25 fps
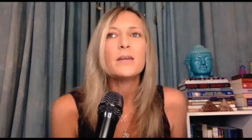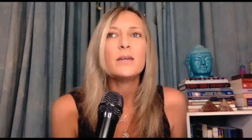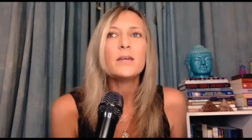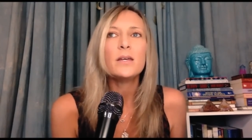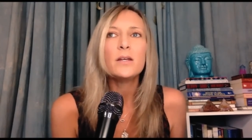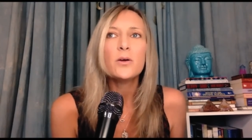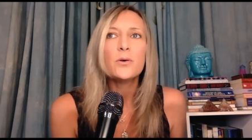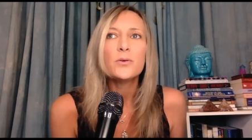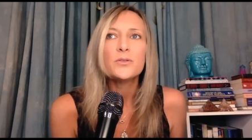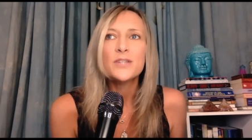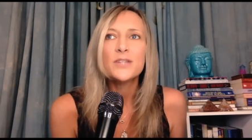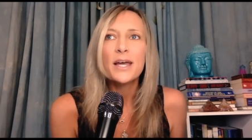you
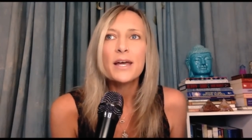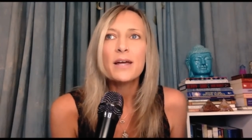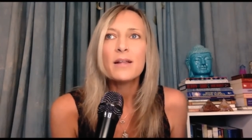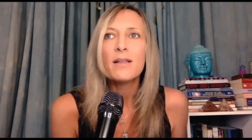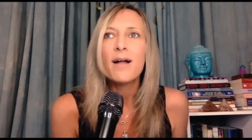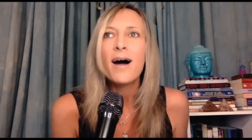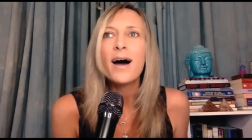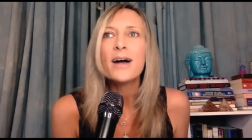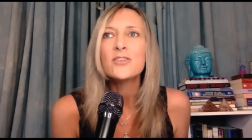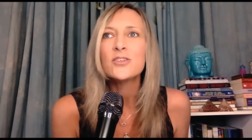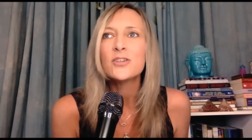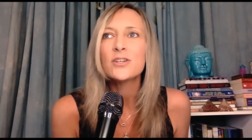know
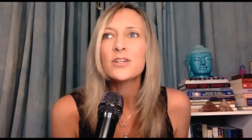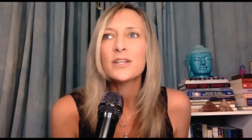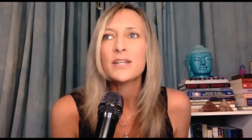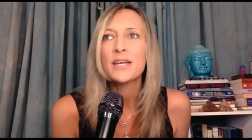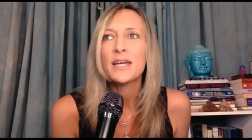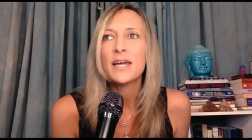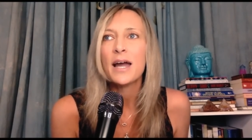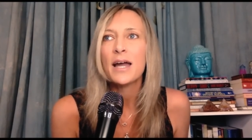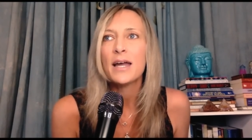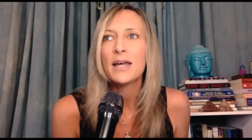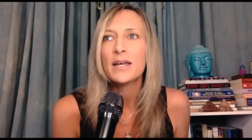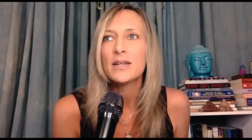
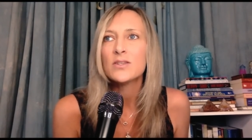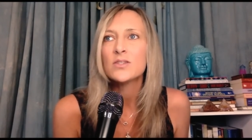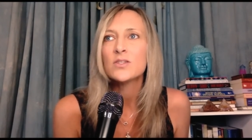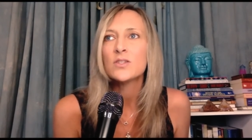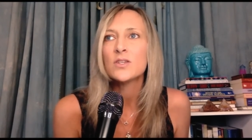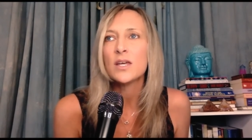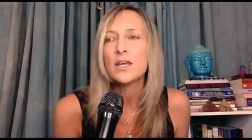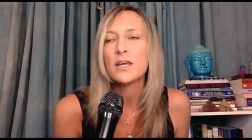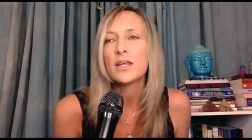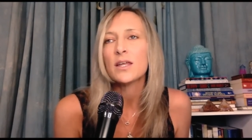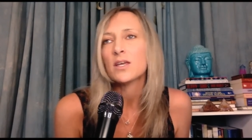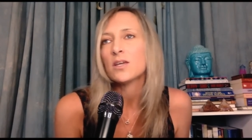psychologically i could
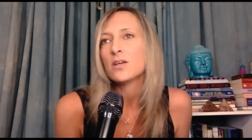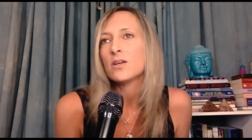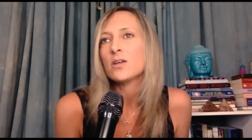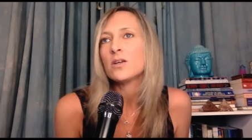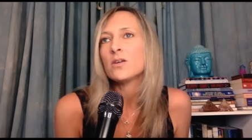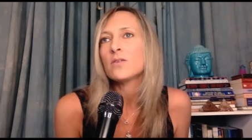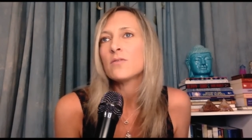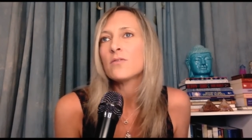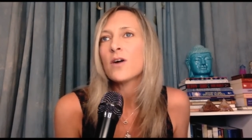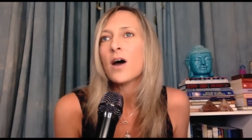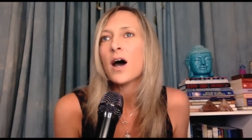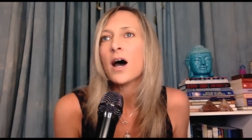see like
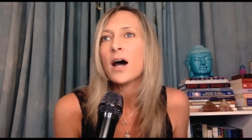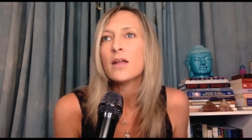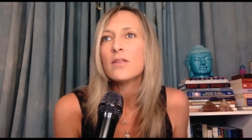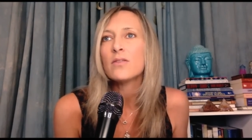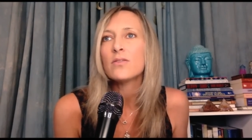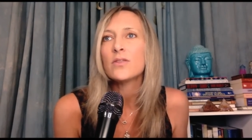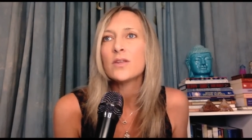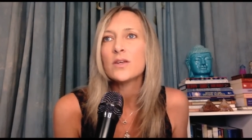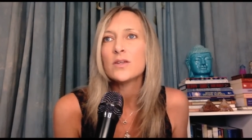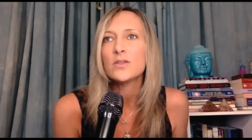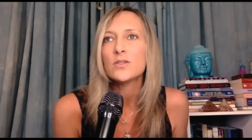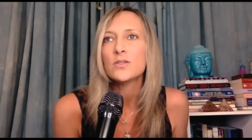you've
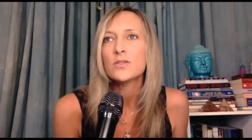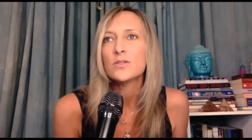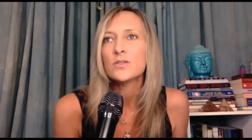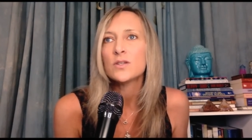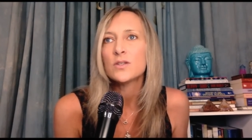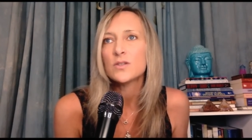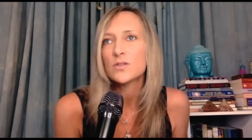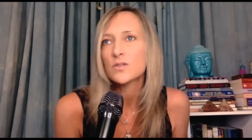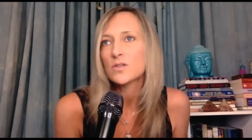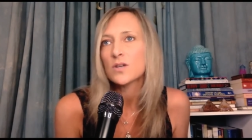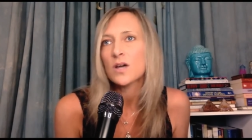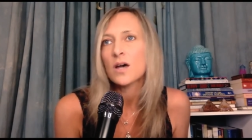got this
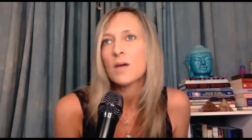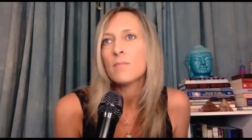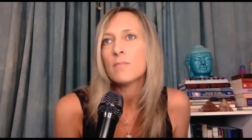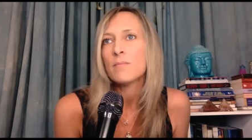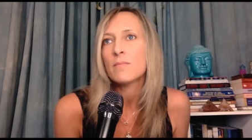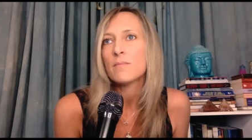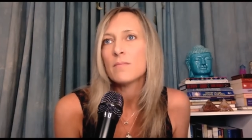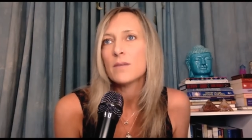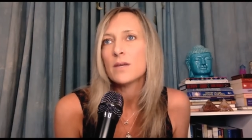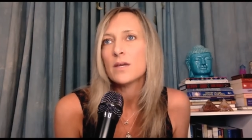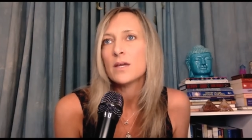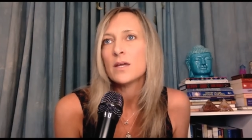
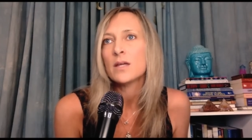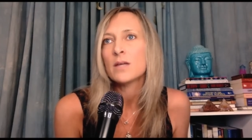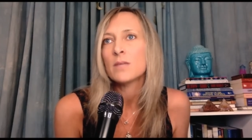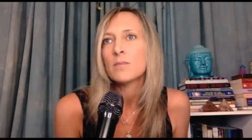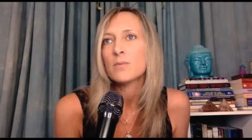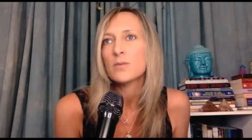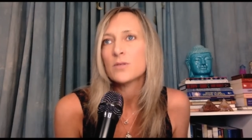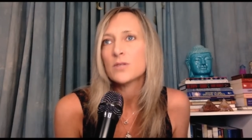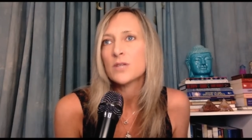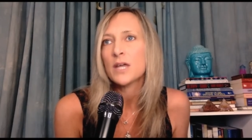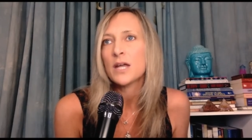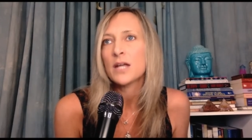system in
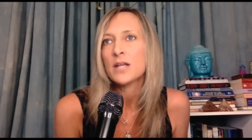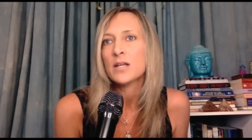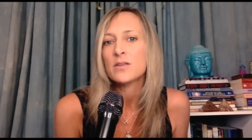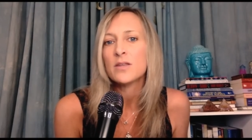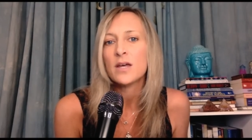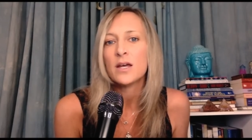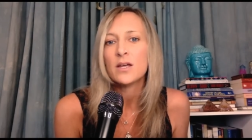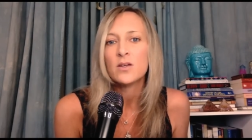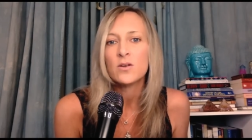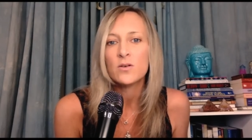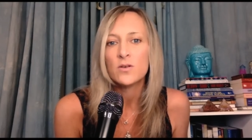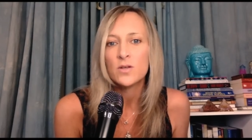britannia
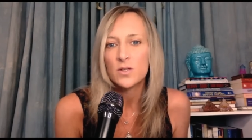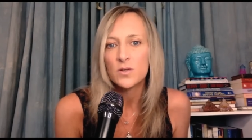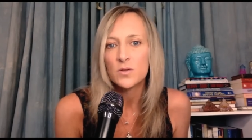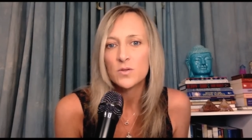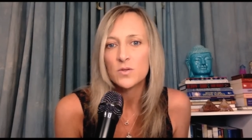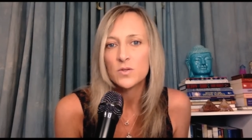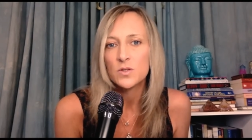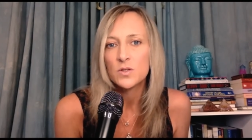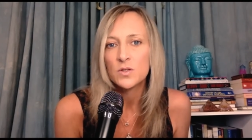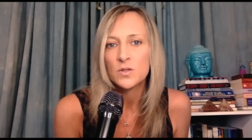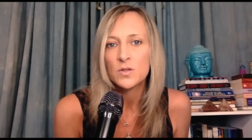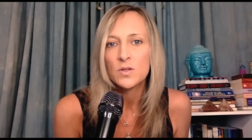that you're
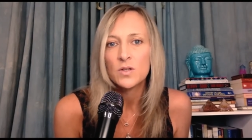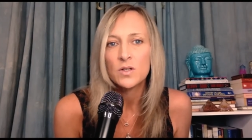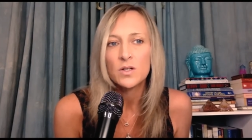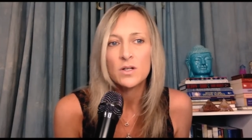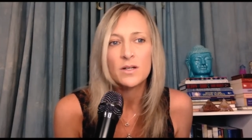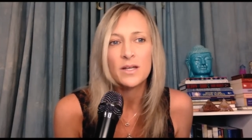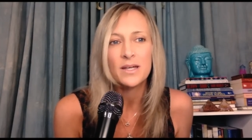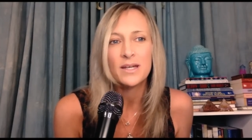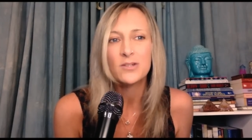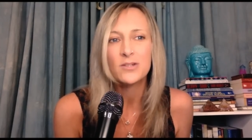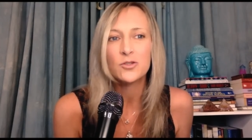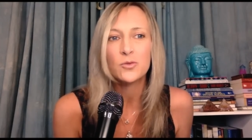used to you're
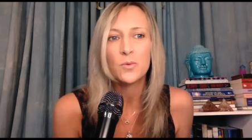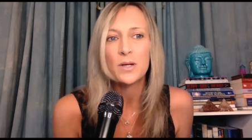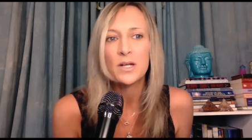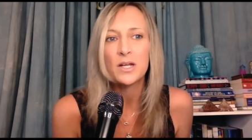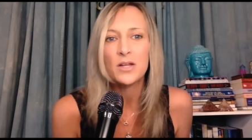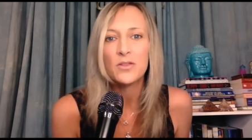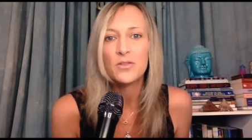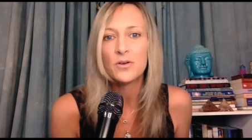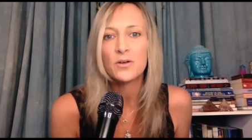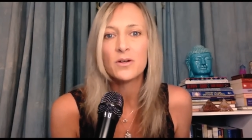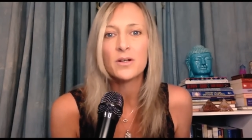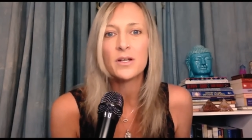like a
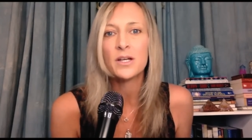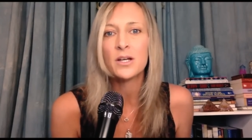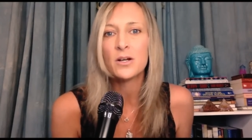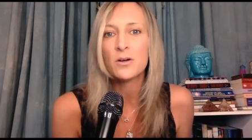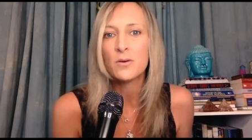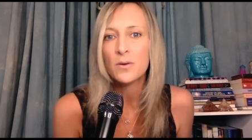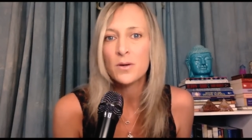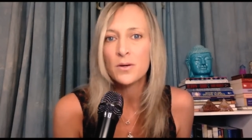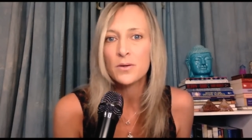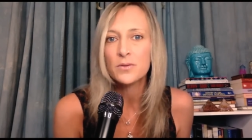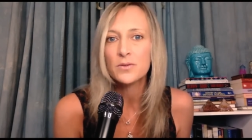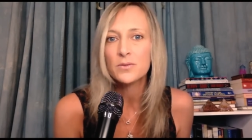20 30
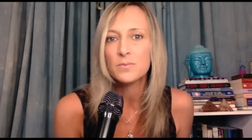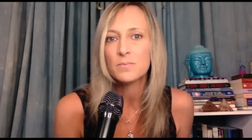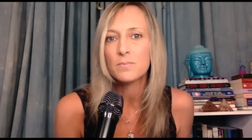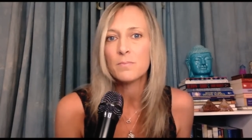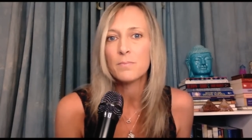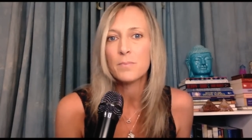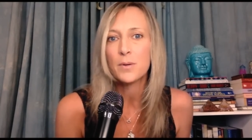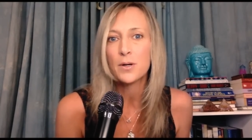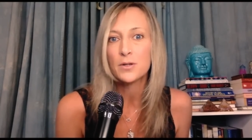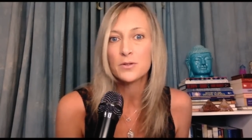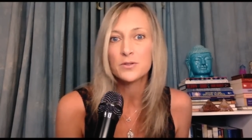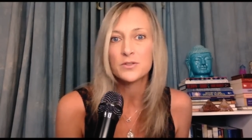year old
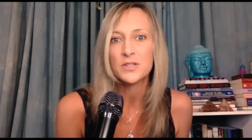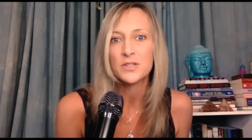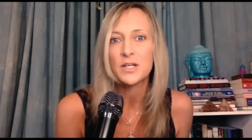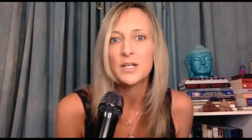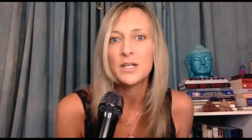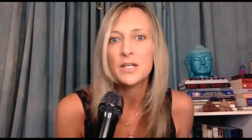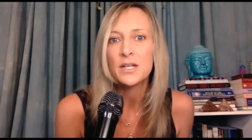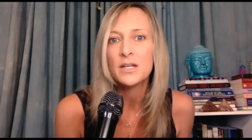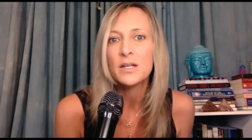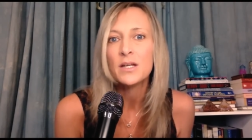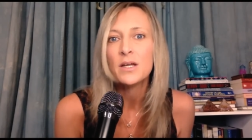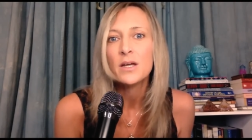
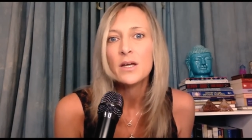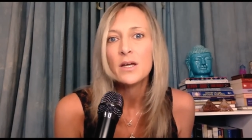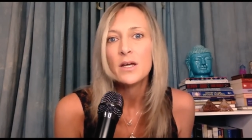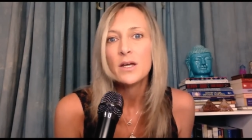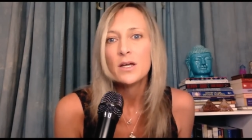person and